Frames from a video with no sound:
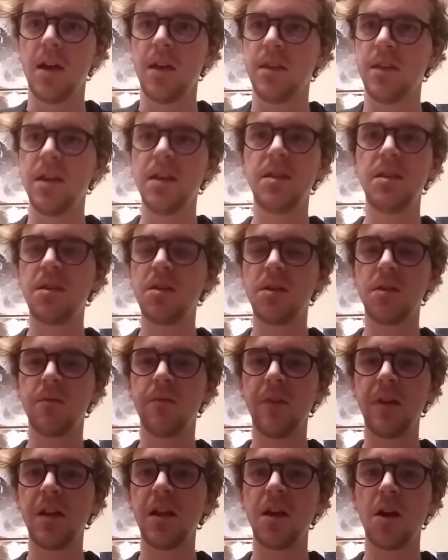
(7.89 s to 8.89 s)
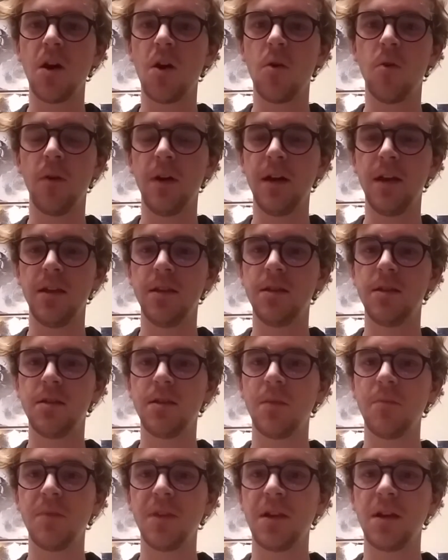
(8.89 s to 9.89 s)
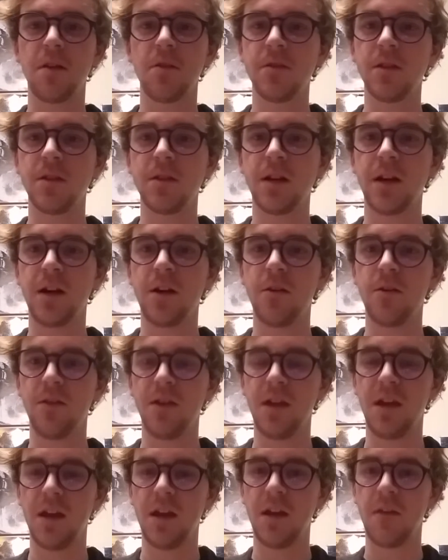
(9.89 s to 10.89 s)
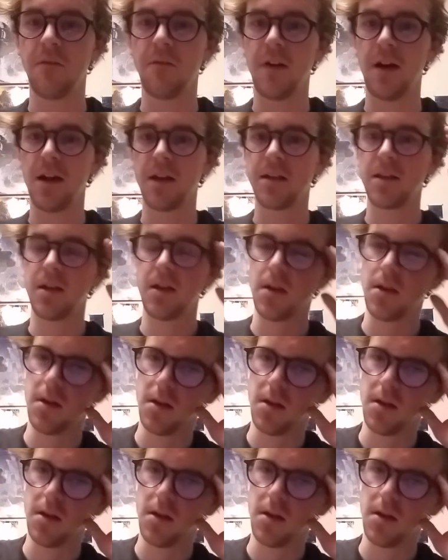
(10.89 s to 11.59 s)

This video is something else entirely. In fact,